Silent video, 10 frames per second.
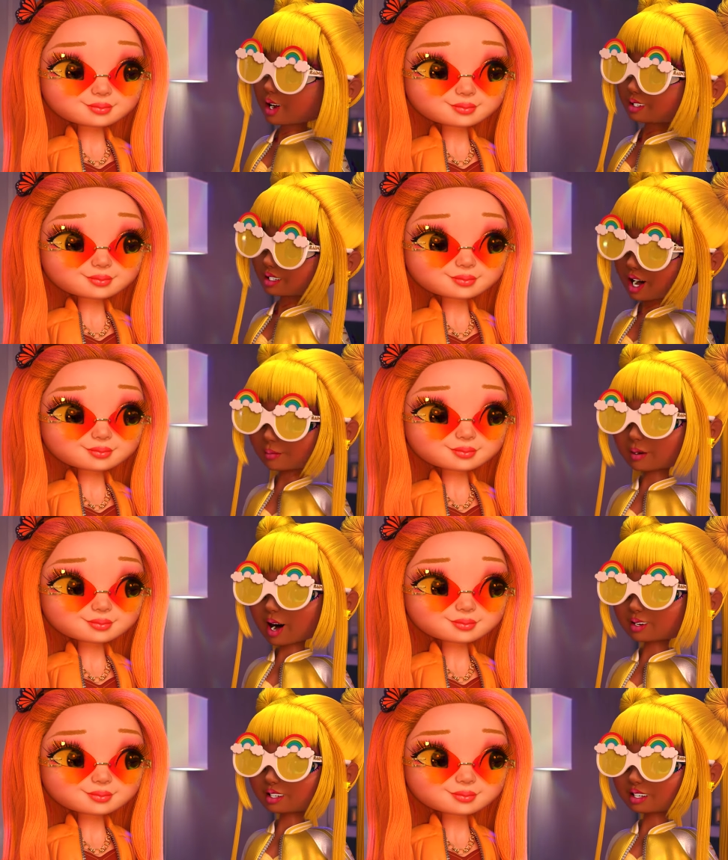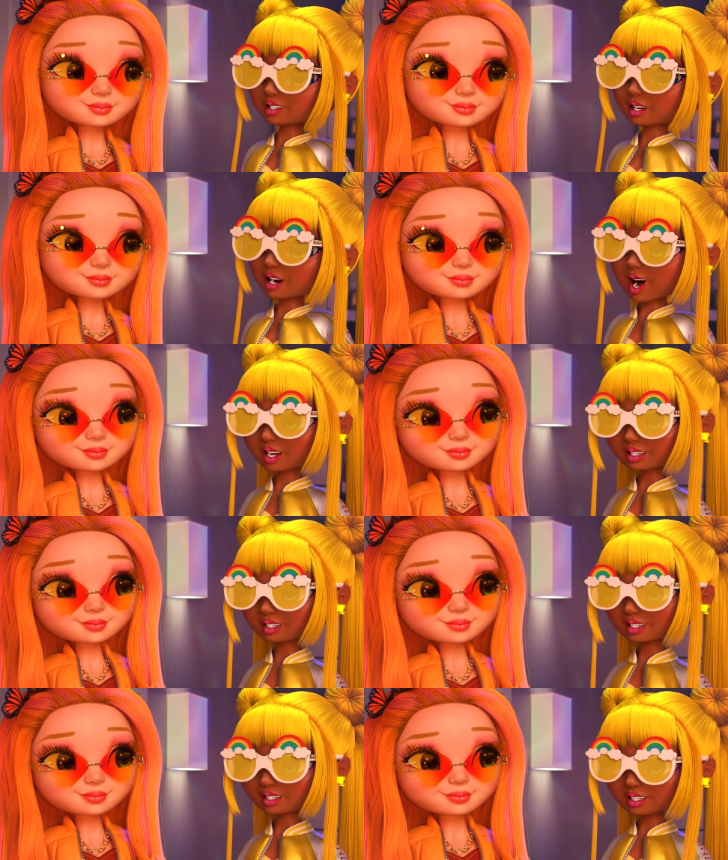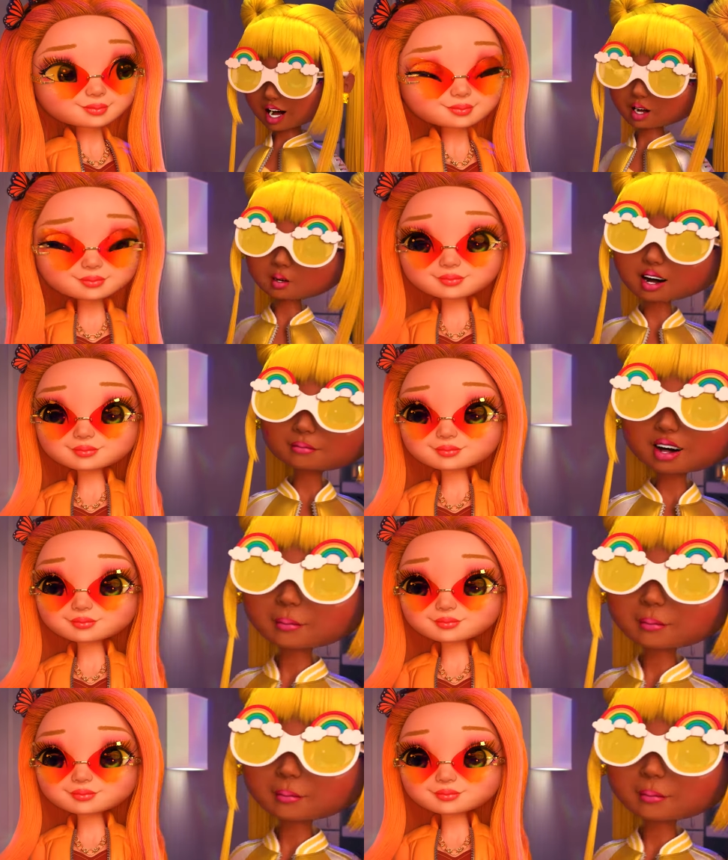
Speaker 1: let's sit back, relax, and soak up the